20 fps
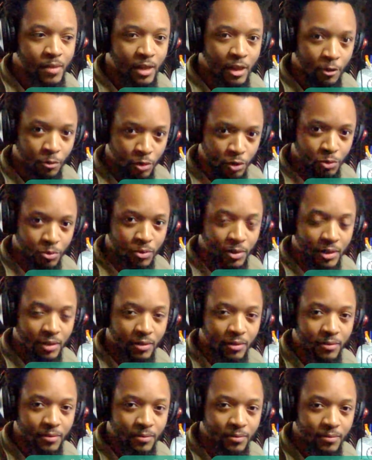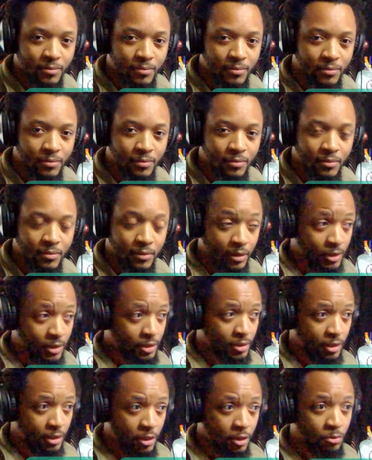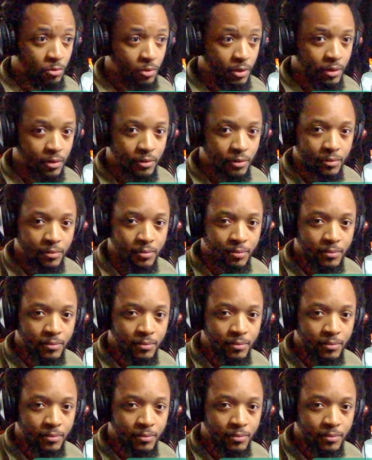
It was real. It's still real.